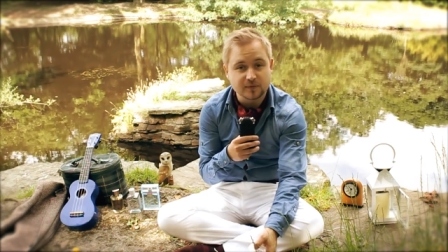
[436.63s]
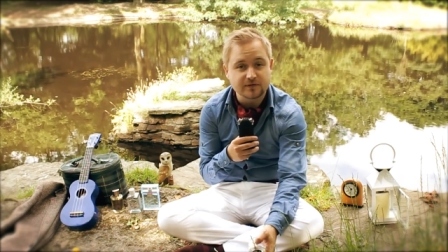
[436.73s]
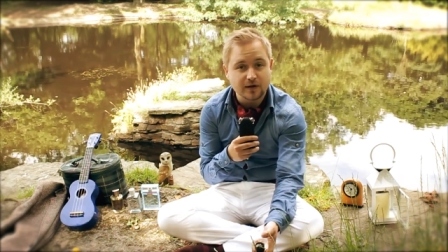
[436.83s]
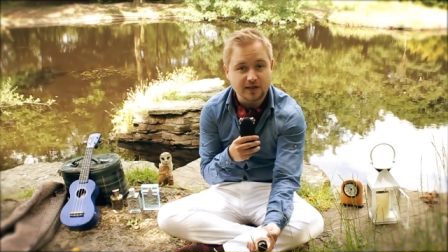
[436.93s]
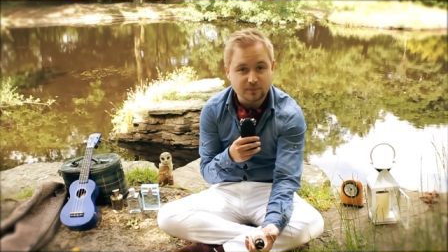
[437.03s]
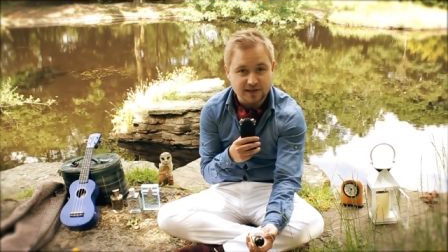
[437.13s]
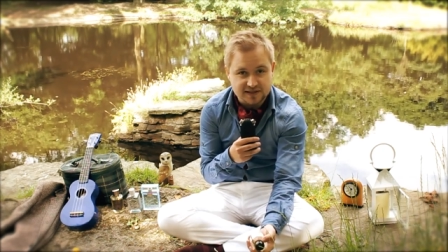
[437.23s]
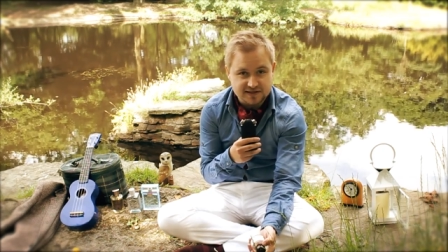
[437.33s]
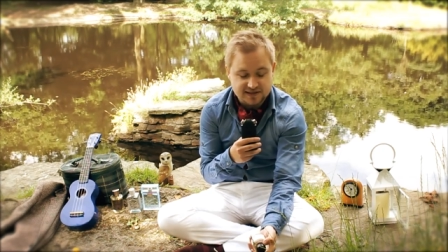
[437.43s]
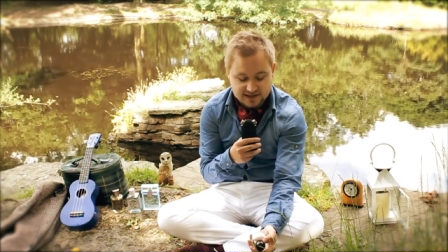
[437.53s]
to be very
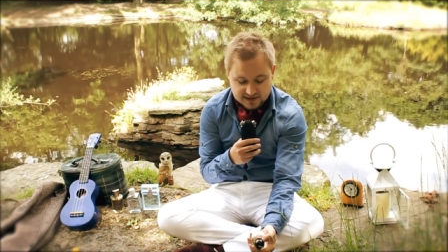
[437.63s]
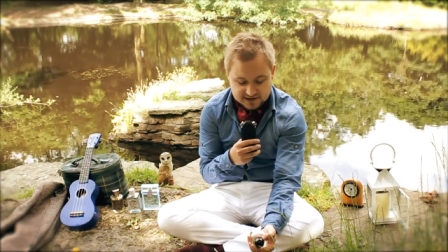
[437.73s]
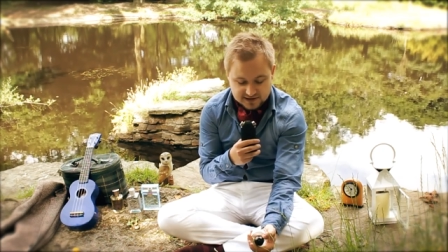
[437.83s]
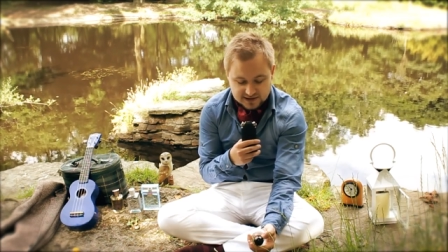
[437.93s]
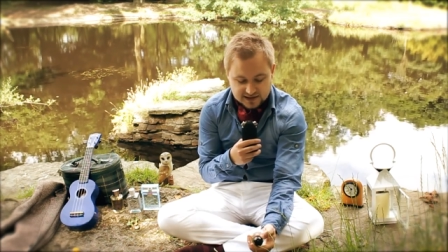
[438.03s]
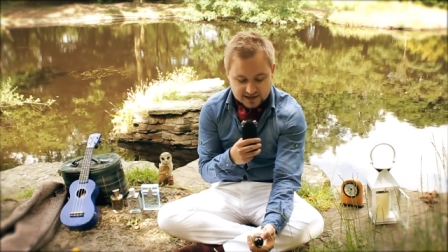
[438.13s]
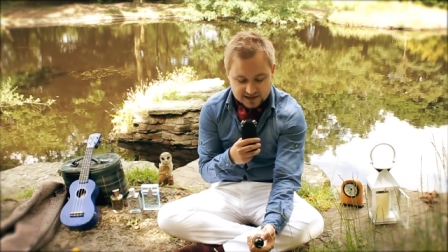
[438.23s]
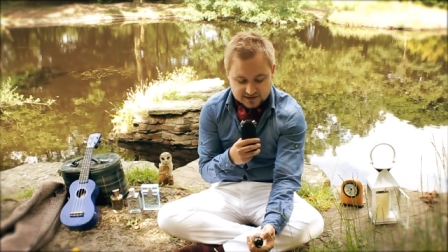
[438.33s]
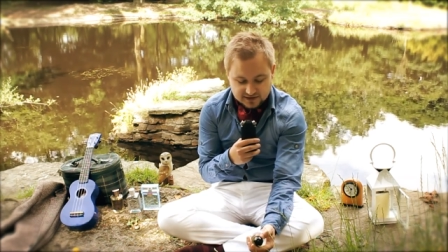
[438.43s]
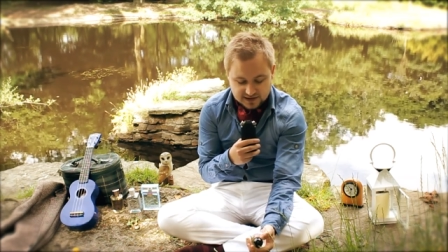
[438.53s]
pleased to see this
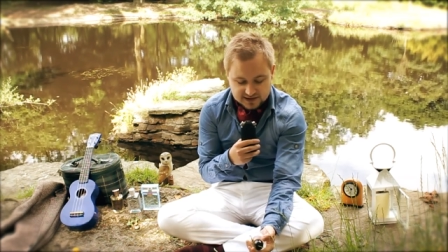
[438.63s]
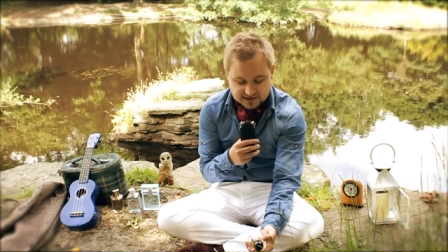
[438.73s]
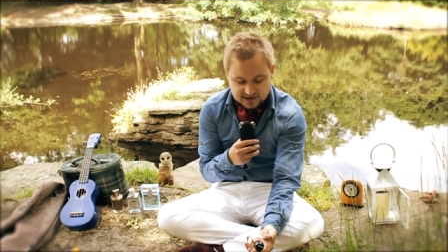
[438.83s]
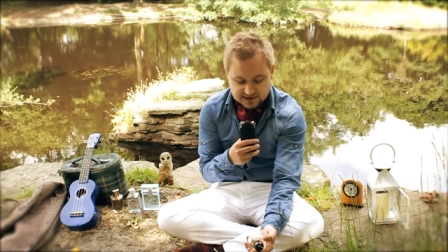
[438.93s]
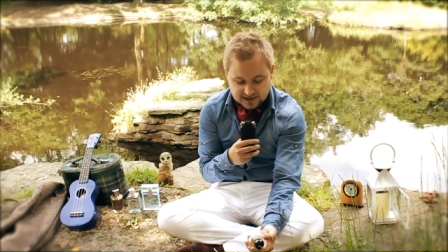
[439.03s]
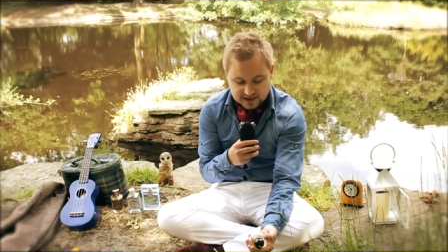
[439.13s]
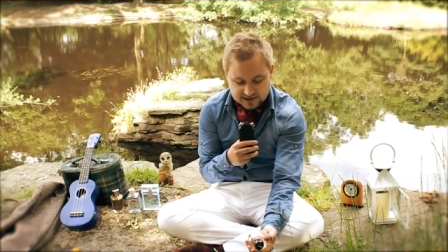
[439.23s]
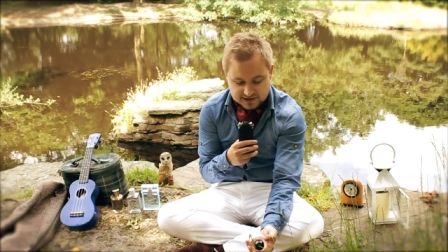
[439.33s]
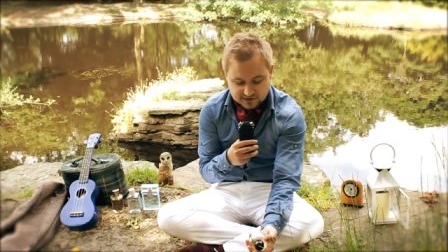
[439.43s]
in the list, and that is